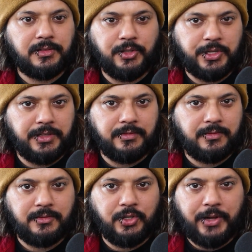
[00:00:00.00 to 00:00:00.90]
You can
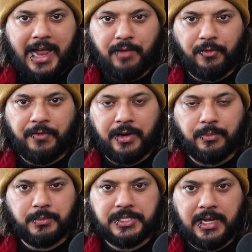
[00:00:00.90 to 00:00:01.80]
have a
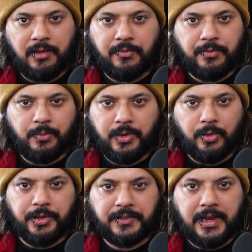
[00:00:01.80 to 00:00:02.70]
fun save with
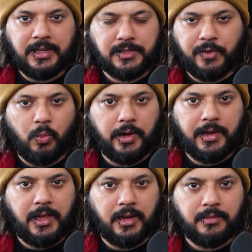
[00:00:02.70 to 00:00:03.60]
all the settings if you want,
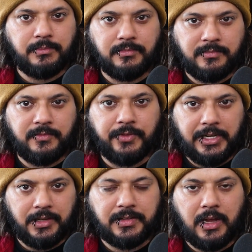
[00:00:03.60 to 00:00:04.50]
and a
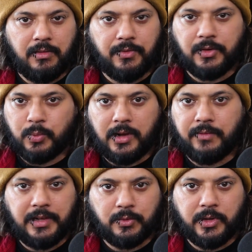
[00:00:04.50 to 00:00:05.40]
vanilla save as well
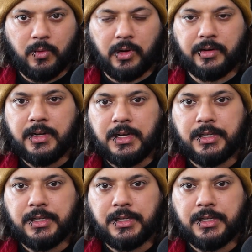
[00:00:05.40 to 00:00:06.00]
if that's what you want.